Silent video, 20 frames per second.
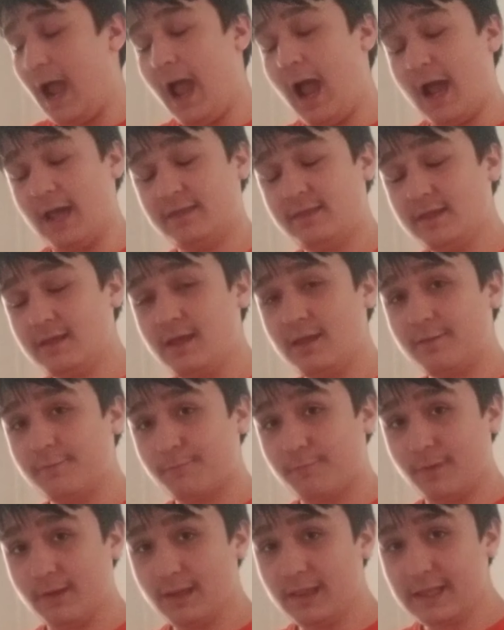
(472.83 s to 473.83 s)
I think
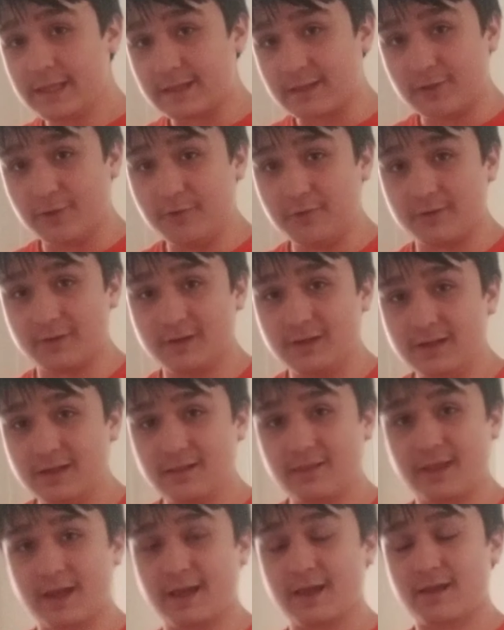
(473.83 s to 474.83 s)
he's really cool.
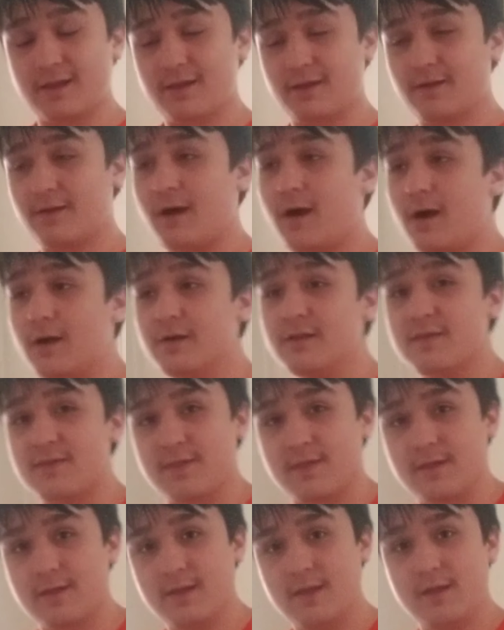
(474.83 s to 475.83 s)
Like,
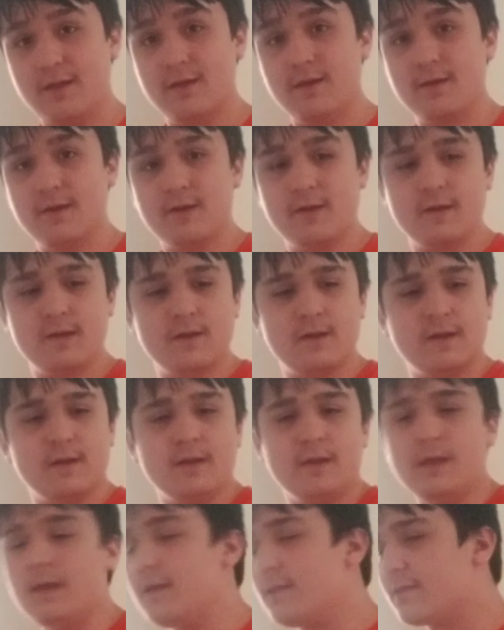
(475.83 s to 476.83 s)
honestly.
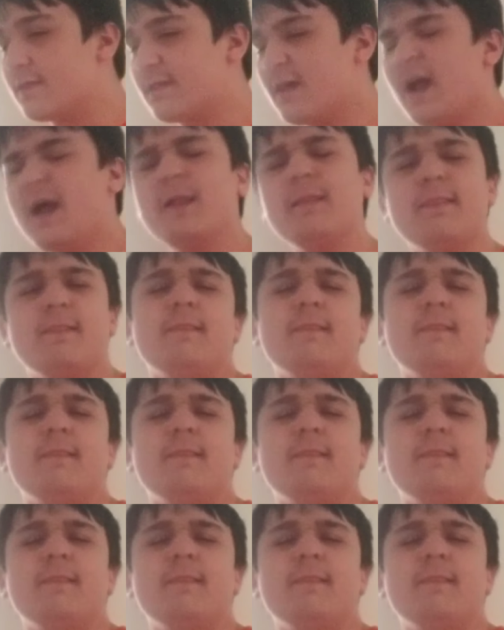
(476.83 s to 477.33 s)
He's got...